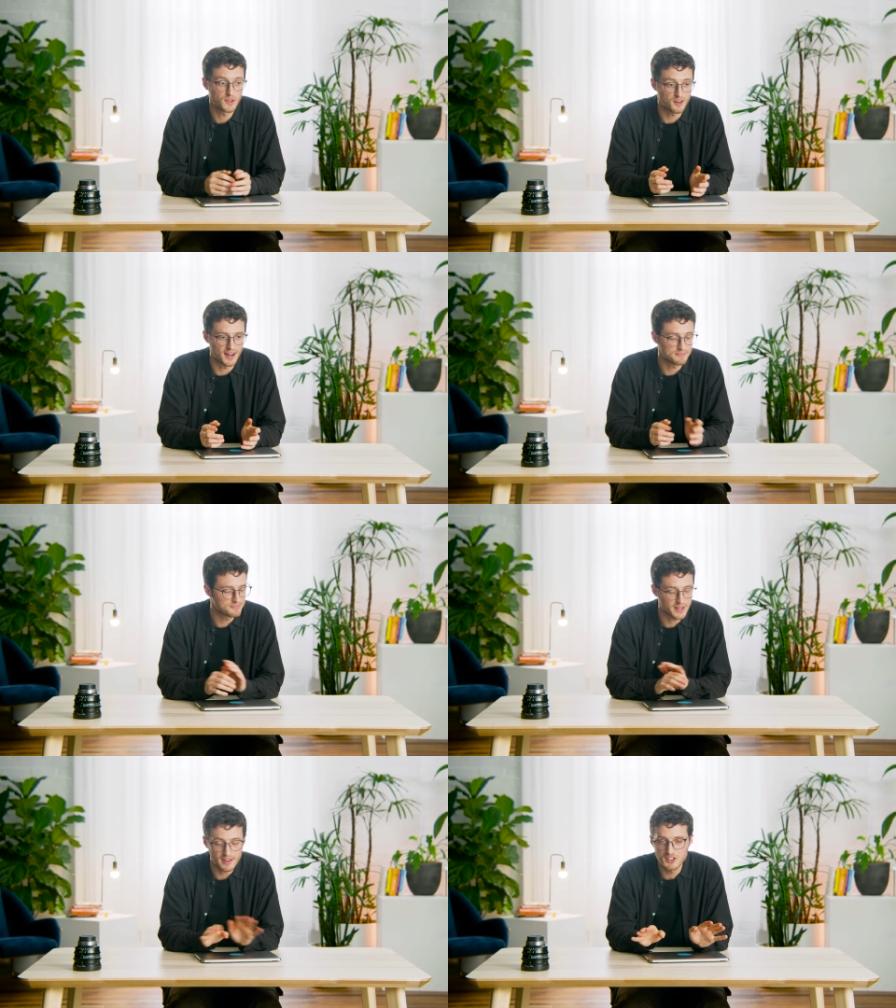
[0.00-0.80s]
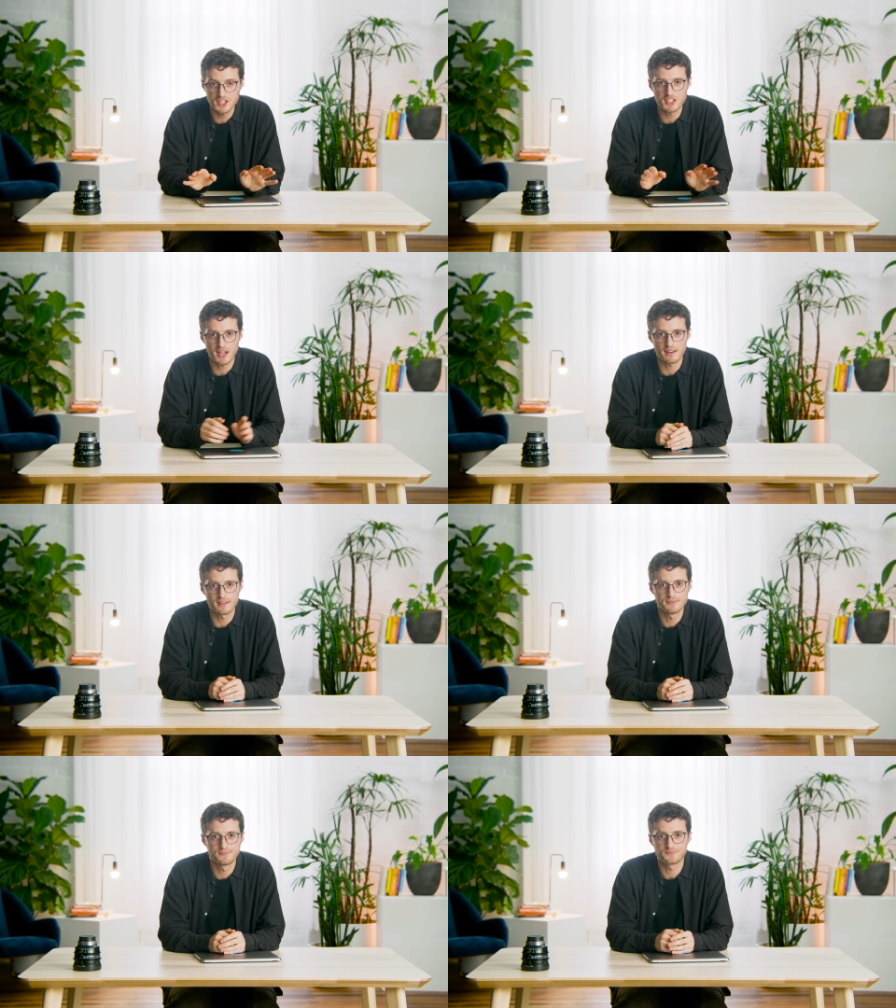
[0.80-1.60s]
All right, enough chit chat.
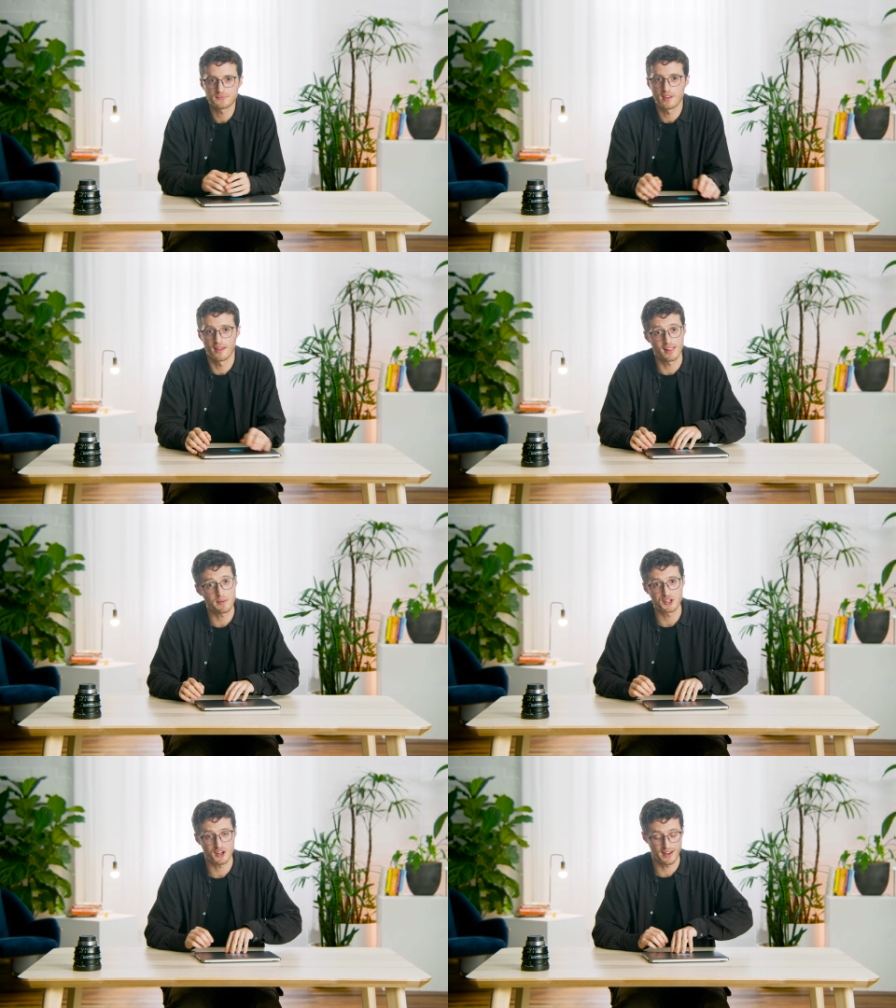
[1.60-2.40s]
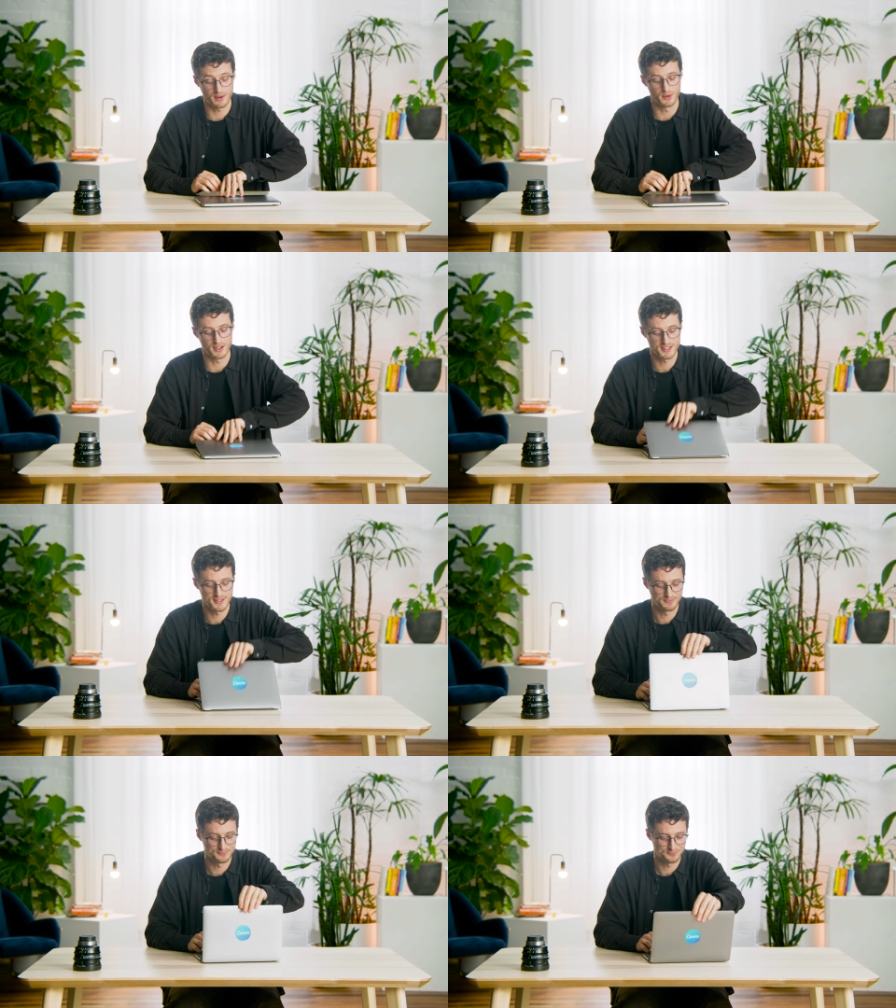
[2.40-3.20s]
Let me show you how it works.